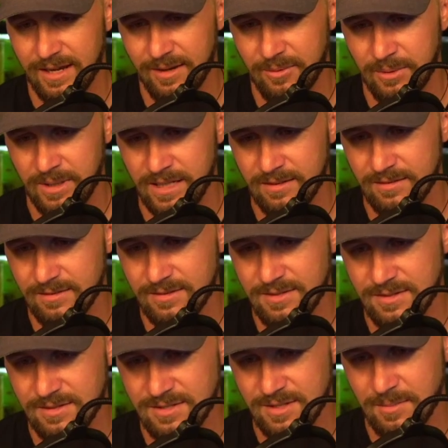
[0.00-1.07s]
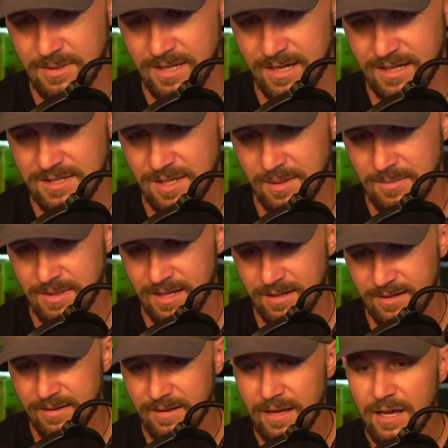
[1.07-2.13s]
wait. Someday.
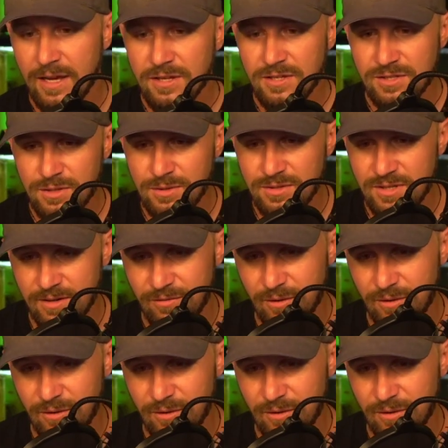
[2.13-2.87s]
Susan from